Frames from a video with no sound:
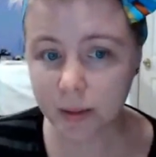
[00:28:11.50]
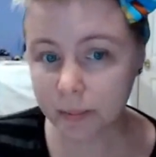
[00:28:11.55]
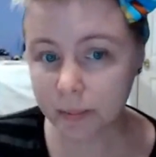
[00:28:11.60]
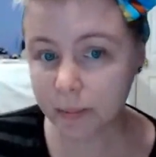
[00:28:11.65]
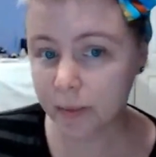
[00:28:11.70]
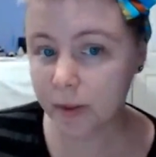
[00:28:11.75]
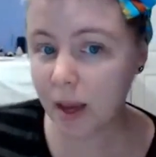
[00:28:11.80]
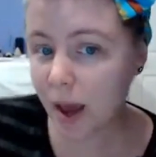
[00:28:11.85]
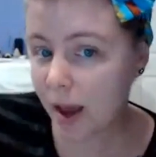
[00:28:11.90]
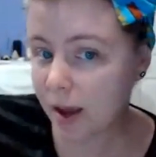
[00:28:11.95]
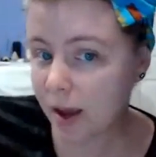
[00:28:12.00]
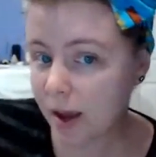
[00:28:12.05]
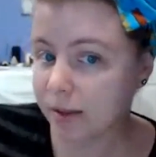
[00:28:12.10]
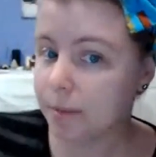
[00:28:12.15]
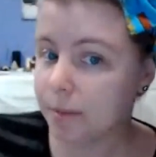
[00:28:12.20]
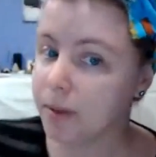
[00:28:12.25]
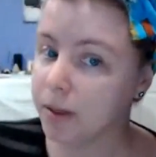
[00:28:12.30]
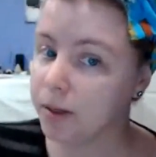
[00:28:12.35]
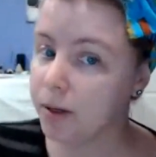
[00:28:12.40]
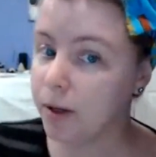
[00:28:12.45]
it's like a
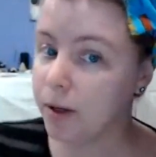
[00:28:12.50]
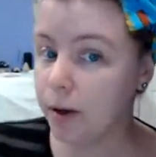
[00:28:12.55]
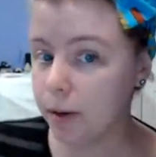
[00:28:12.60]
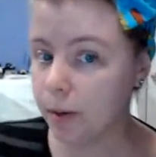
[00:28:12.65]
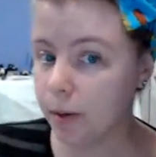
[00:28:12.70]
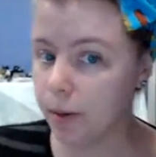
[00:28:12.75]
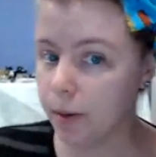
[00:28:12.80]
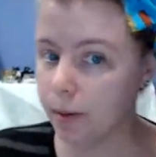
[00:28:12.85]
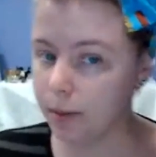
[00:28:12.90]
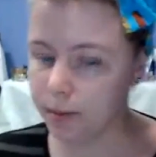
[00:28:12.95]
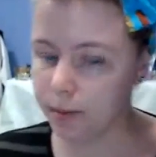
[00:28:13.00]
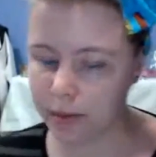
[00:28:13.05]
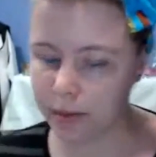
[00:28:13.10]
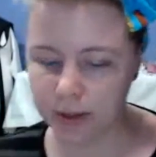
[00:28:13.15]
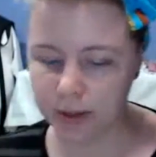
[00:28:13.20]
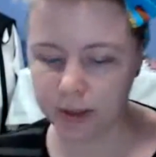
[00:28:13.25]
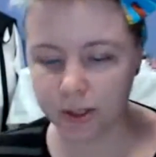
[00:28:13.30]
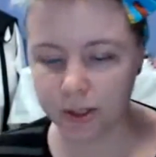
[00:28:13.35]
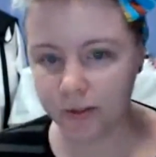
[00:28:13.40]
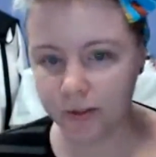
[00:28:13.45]
yay, something
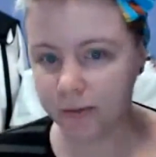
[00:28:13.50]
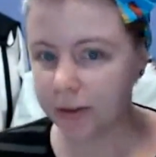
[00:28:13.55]
new.